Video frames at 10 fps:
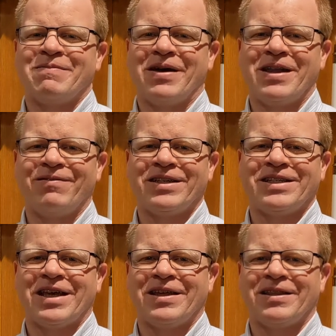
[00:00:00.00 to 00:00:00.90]
My name is
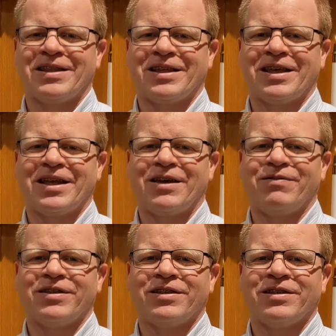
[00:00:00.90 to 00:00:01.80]
Seth, and
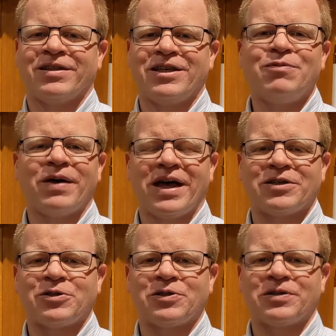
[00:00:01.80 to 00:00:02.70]
I'm the lead
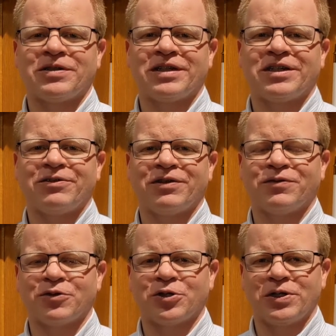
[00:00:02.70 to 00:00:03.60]
pastor here at
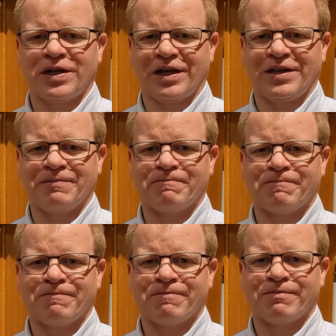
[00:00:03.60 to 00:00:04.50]
First United.
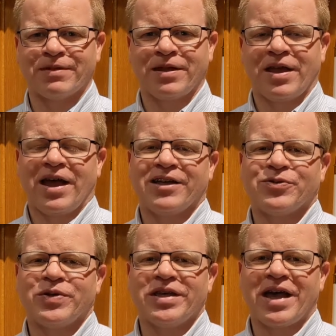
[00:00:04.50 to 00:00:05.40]

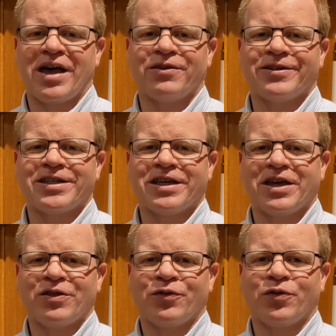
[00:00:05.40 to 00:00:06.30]
As we gather
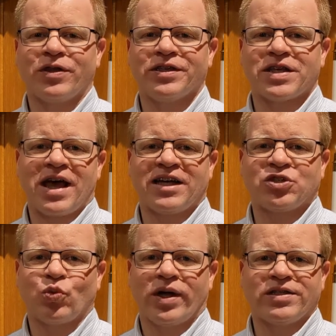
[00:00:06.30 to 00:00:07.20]
together for this Ash
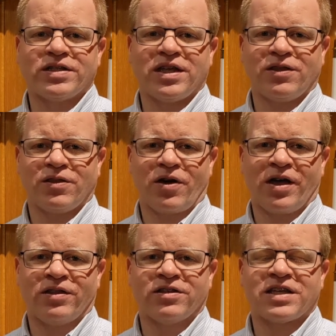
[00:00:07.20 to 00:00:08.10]
Wednesday
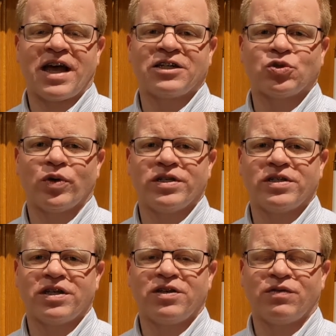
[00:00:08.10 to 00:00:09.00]
thought, this Ash
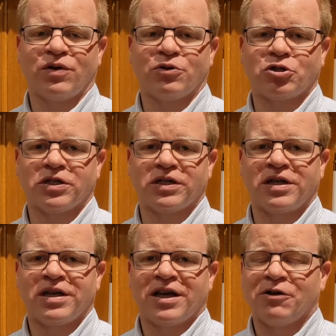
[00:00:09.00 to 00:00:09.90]
Wednesday devotion,
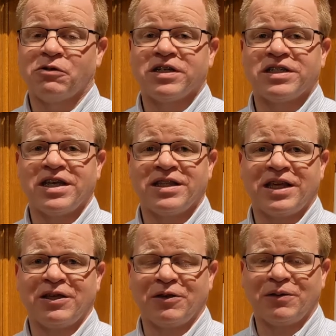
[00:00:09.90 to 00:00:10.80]
I want to say
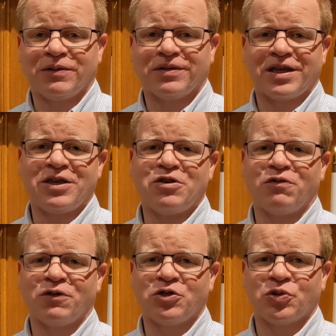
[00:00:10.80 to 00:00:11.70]
thank you. Thank you
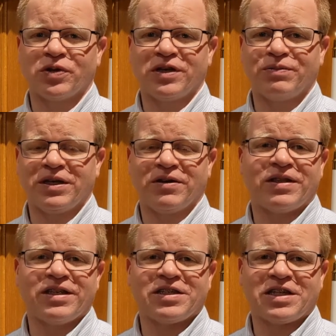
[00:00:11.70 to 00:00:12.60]
for joining me
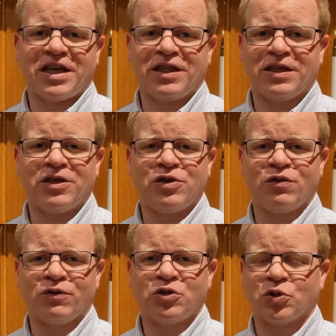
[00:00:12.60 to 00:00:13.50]
on this day. Thank you
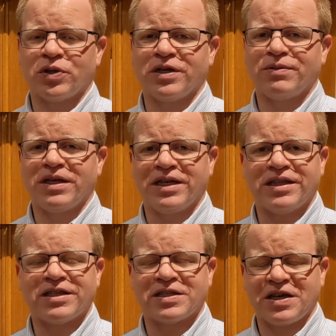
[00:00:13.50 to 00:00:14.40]
for joining me in
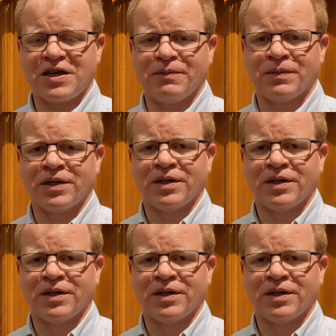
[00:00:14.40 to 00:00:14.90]
this time.